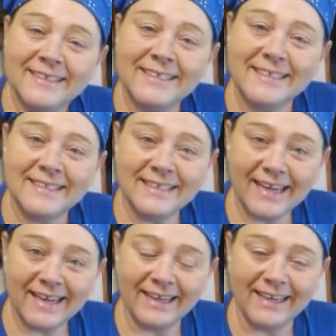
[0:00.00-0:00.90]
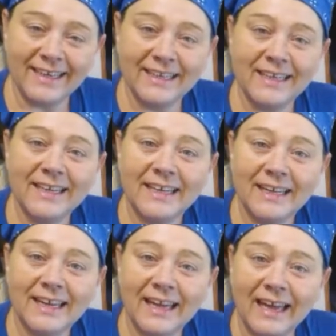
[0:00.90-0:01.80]
Today,
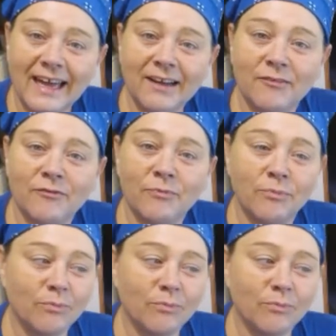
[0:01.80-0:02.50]
I've